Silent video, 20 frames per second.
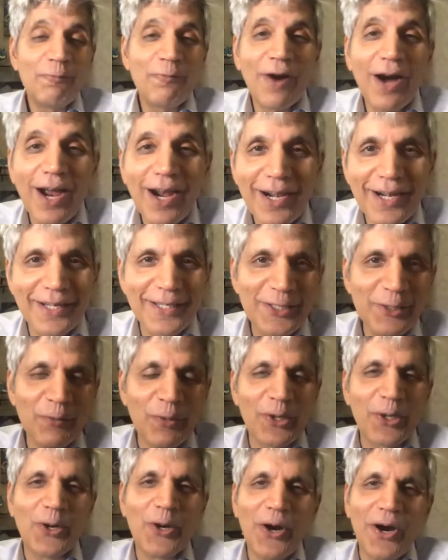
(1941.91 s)
far you
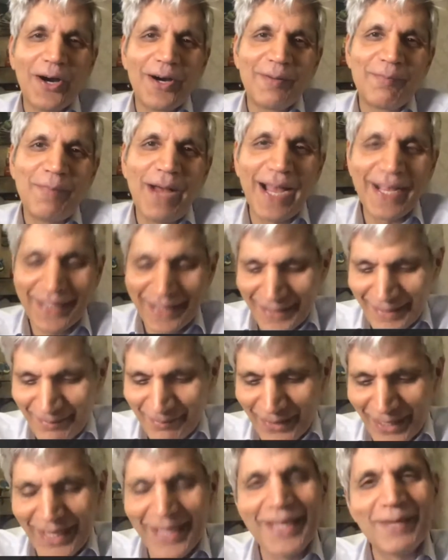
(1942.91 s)
want to go back in
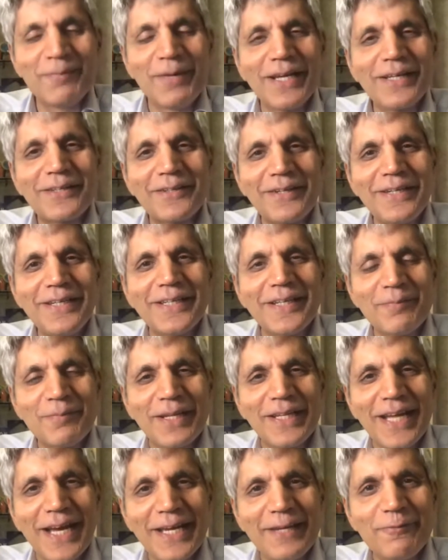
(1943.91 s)
my career, in my
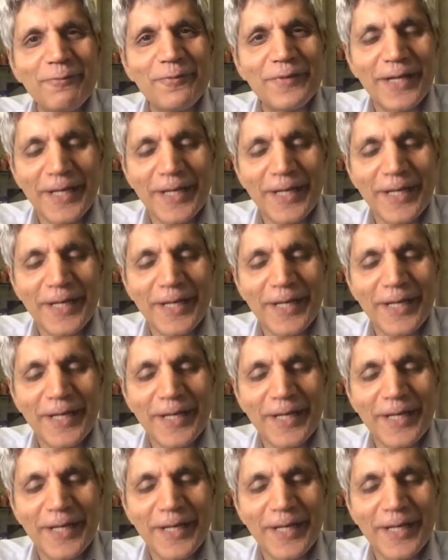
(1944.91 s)
life,